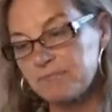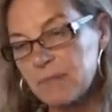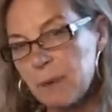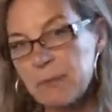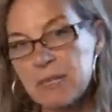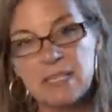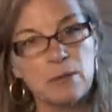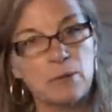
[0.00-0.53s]
I'm
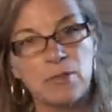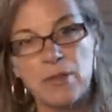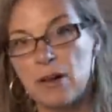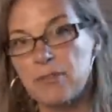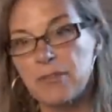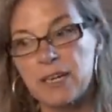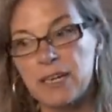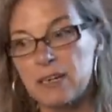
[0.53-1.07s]
going to stick with
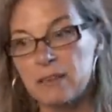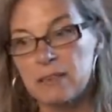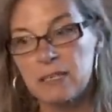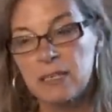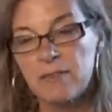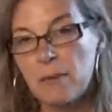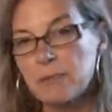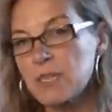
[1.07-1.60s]
healthcare.
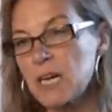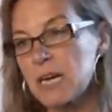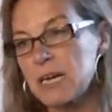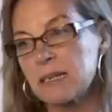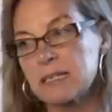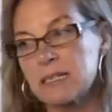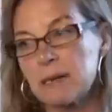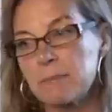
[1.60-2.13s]
If I'm talking
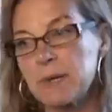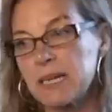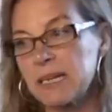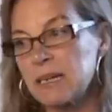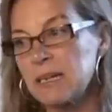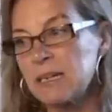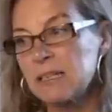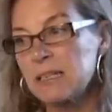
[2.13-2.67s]
to
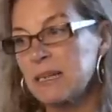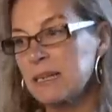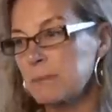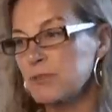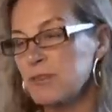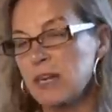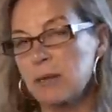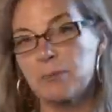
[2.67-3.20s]
somebody and I'm
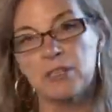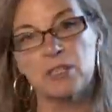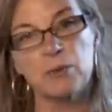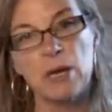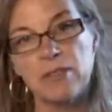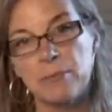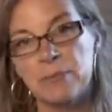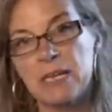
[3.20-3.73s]
trying to
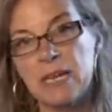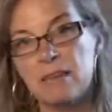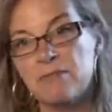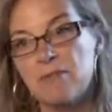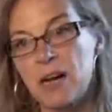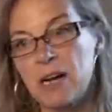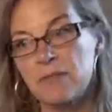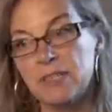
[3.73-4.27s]
persuade them to get
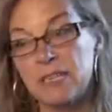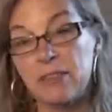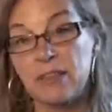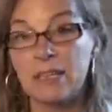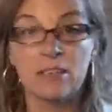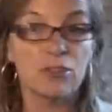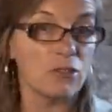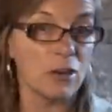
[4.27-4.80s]
involved in the
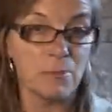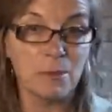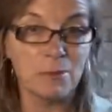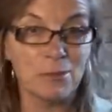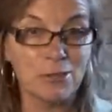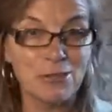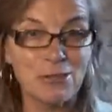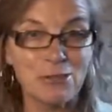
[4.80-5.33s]

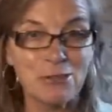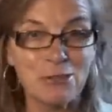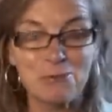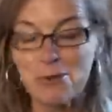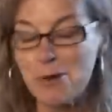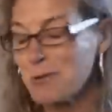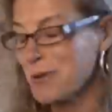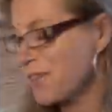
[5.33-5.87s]
Incorruptibles and do some
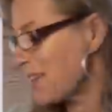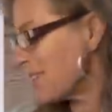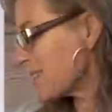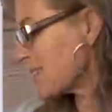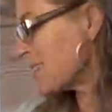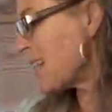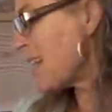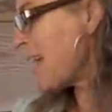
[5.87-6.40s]
work with
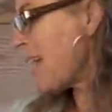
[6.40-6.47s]
us,